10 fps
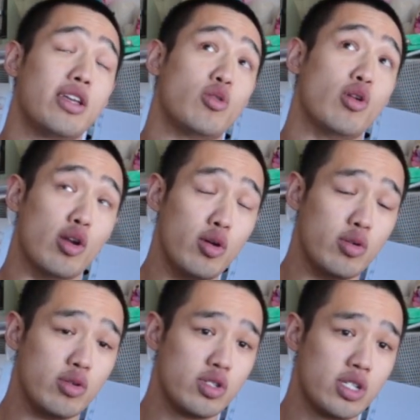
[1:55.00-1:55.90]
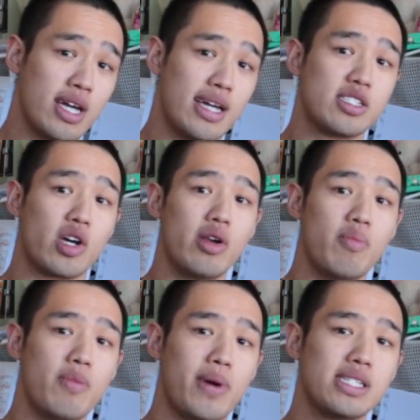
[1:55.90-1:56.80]
you lose is going to
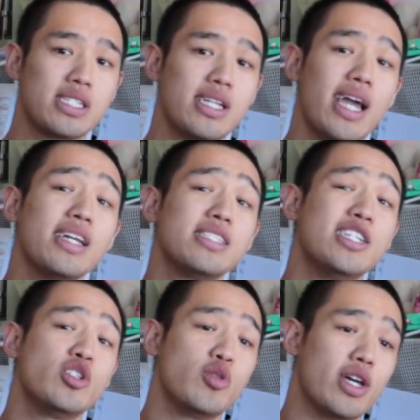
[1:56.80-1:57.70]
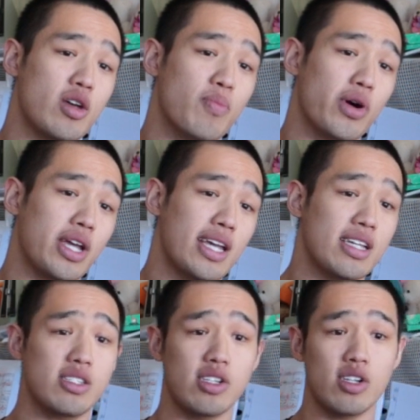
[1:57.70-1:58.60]
be basically any tissue that your body
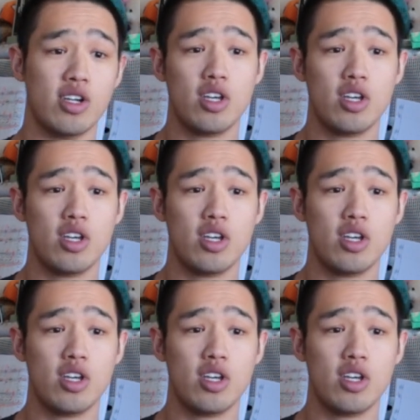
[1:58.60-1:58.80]
isn't